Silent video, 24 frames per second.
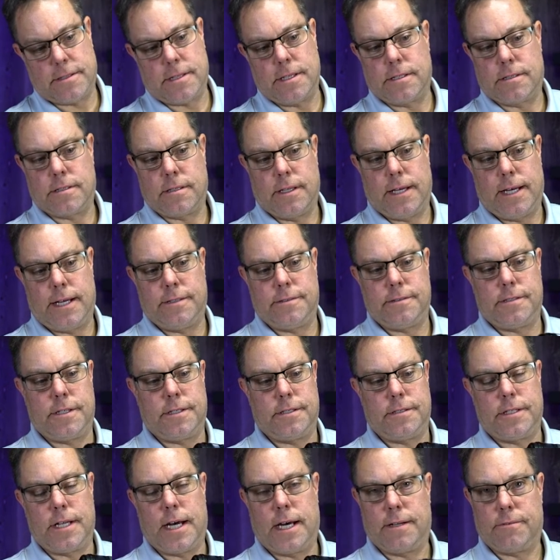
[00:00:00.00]
this lens
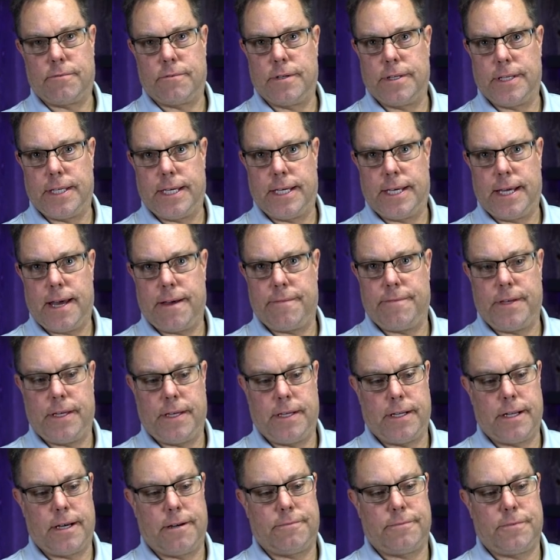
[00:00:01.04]
is not really heavy
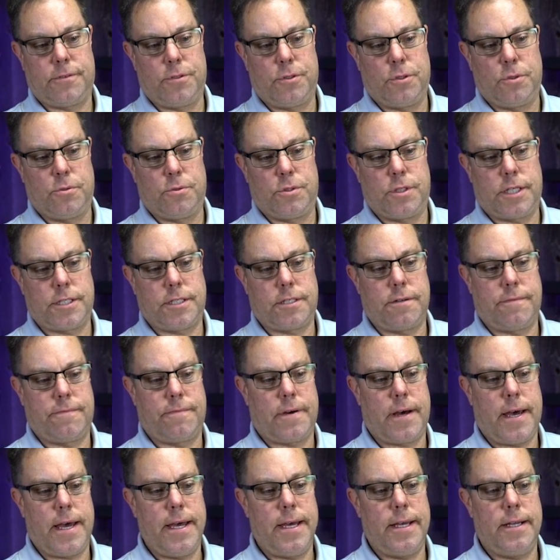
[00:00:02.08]
enough to
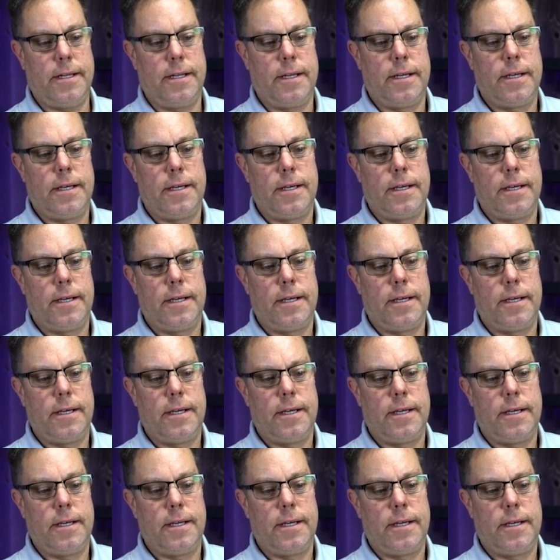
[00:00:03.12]
justify it.